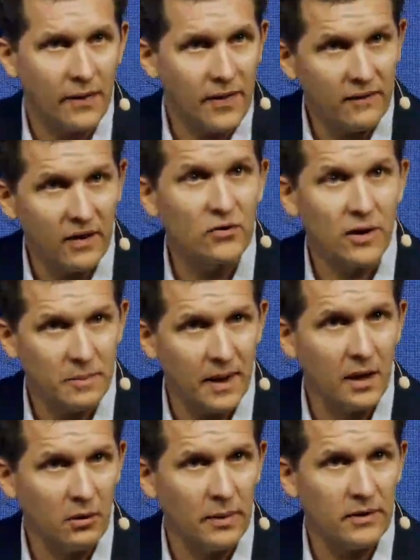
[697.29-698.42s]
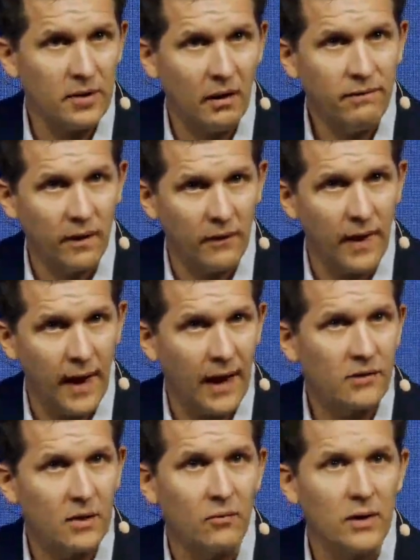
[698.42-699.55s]
think venture has been a little bit tough on the
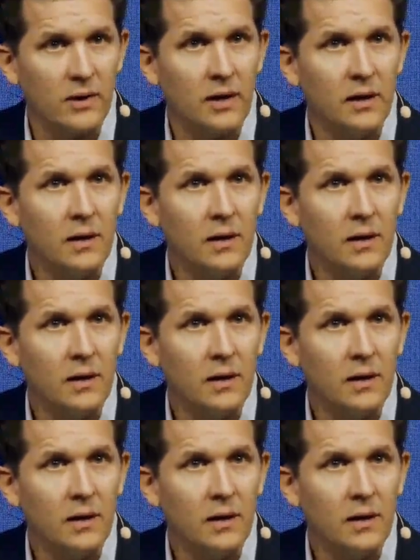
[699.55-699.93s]
asset raising.